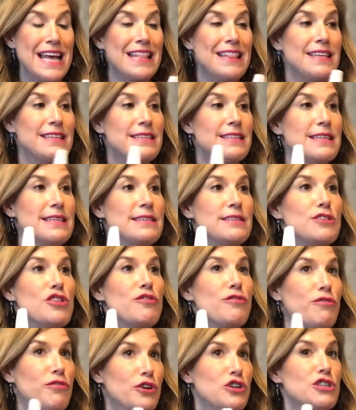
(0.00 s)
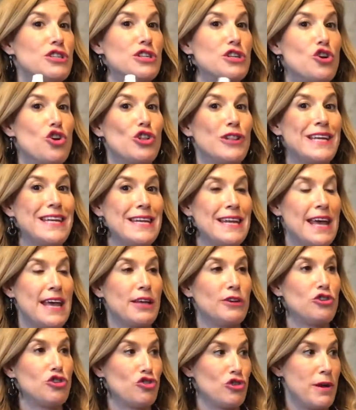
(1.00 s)
This is the first and only
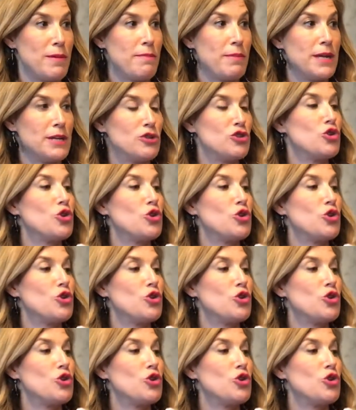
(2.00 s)
nail treatment